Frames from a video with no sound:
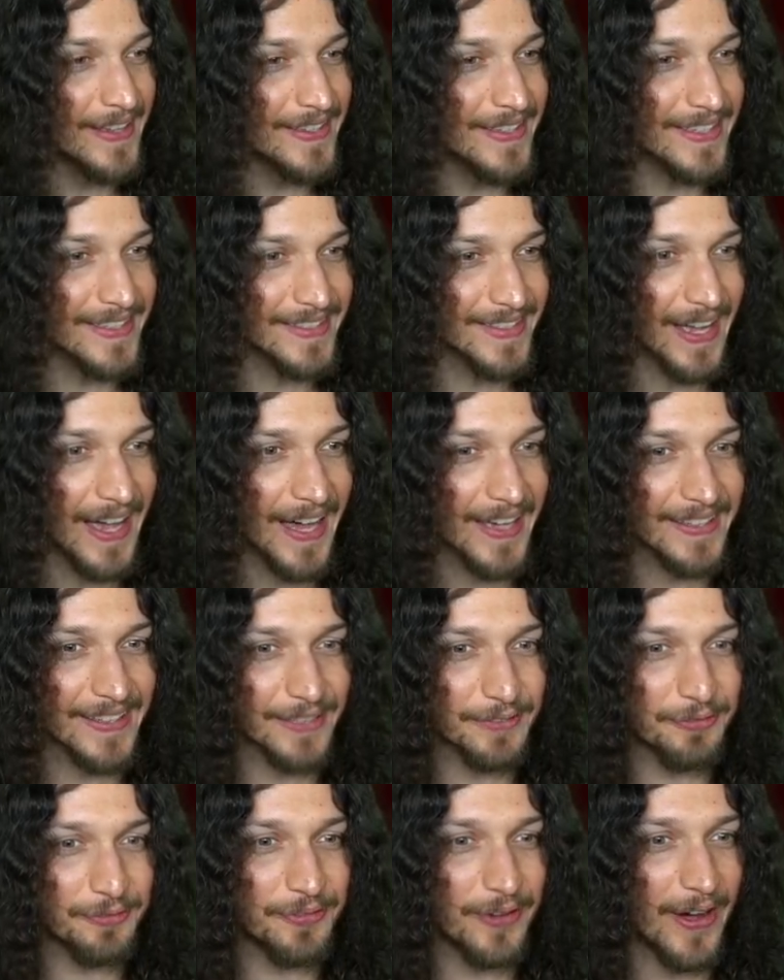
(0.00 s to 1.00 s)

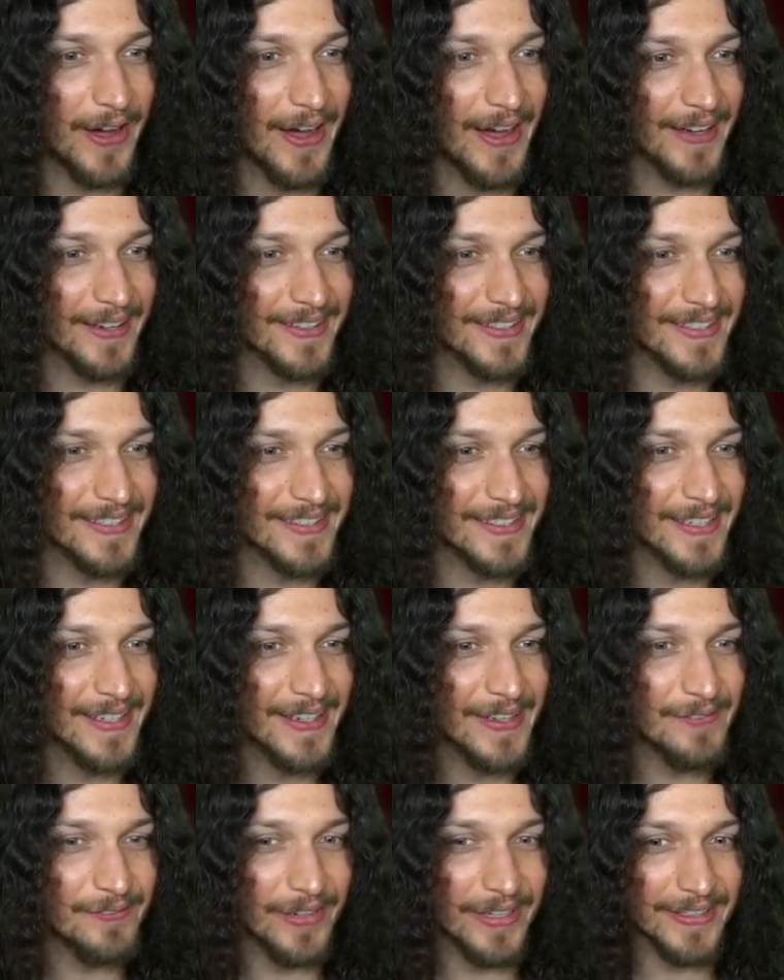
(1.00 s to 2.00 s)
Sonic Fox.
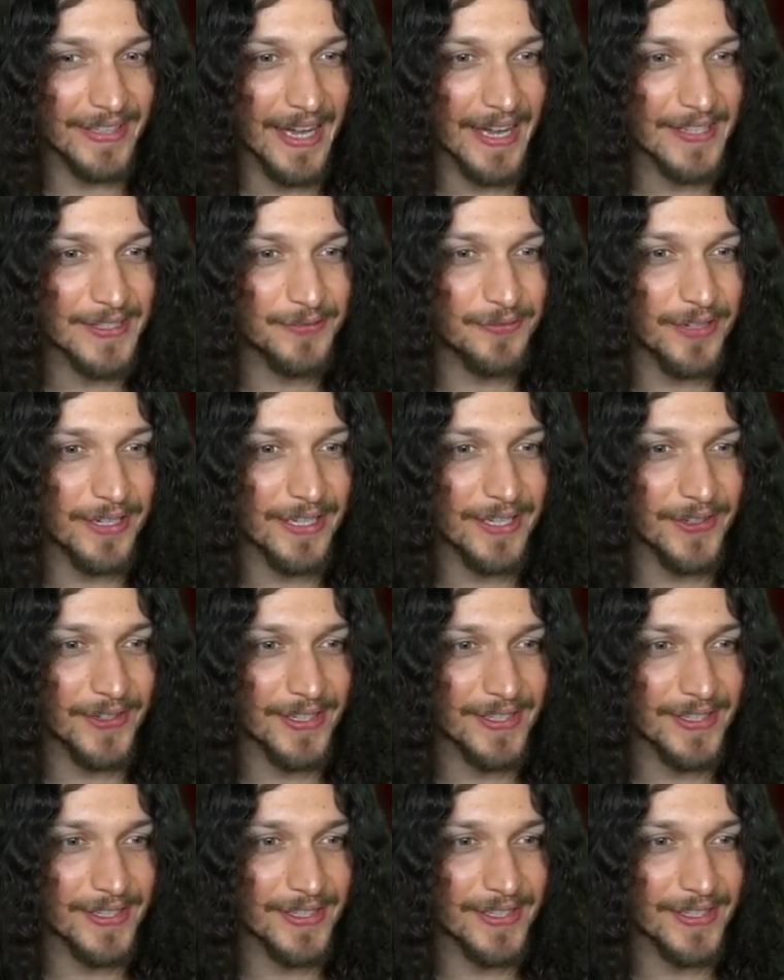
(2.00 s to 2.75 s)
My last video,